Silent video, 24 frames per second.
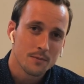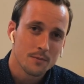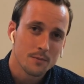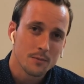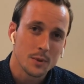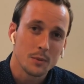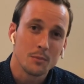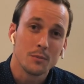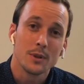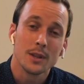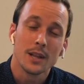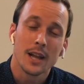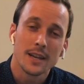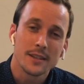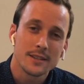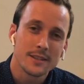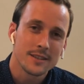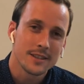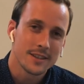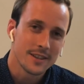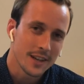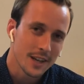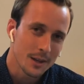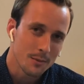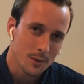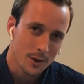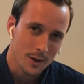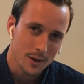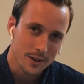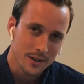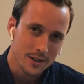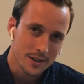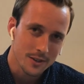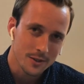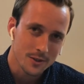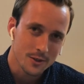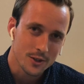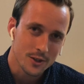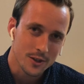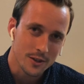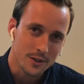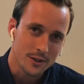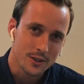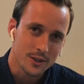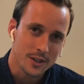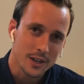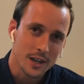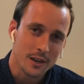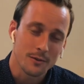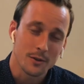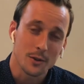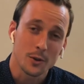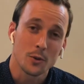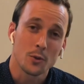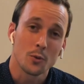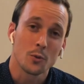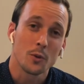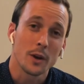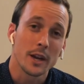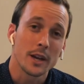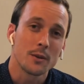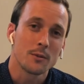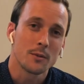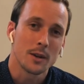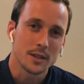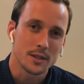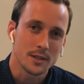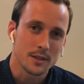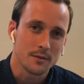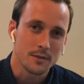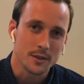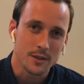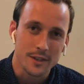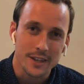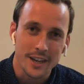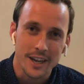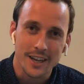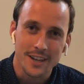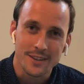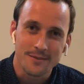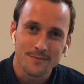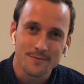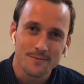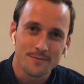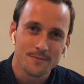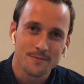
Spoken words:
Be blessed today, Park Hill Church, and have a great rest of your day.